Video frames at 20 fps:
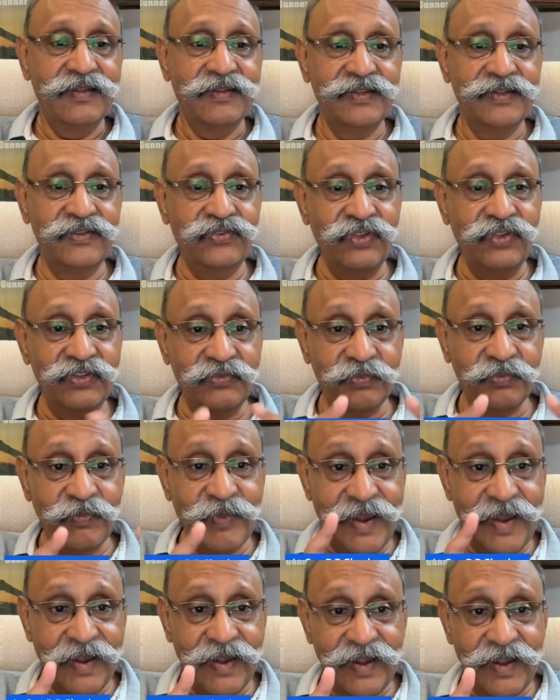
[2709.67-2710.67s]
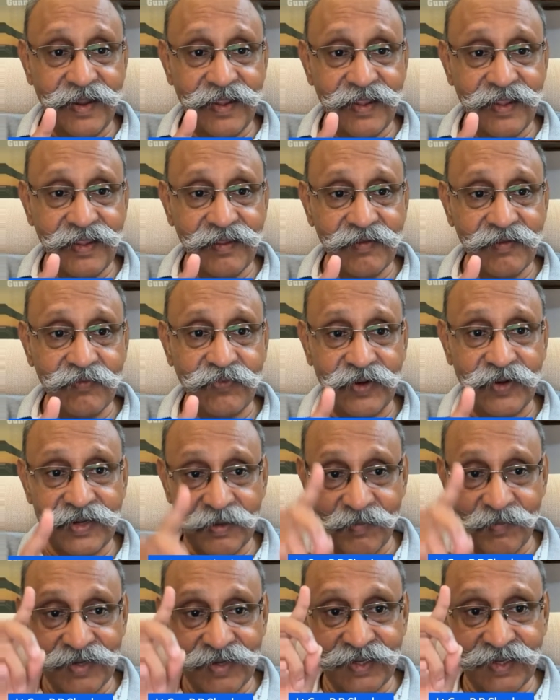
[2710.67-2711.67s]
This was made
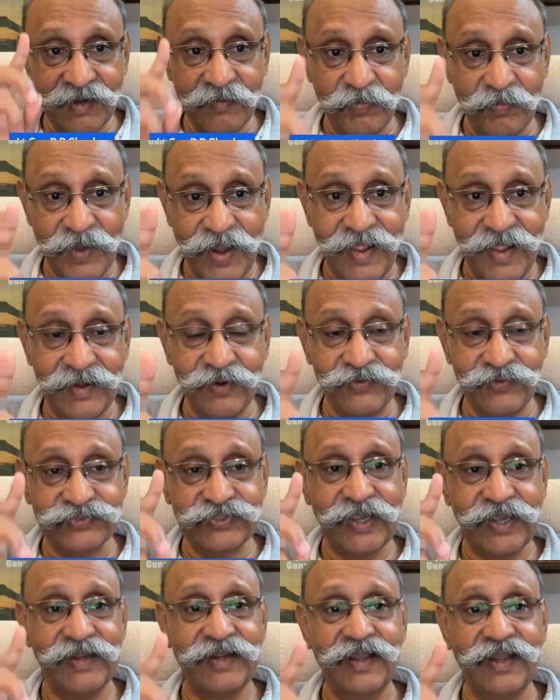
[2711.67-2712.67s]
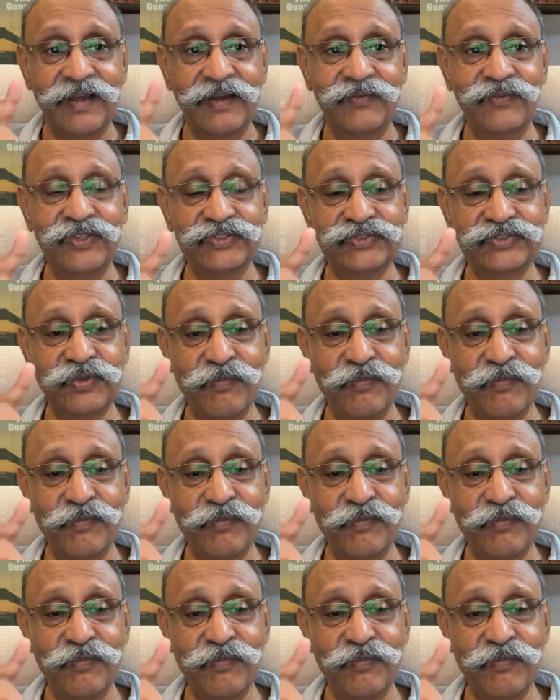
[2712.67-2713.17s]
Fundamental plan of China was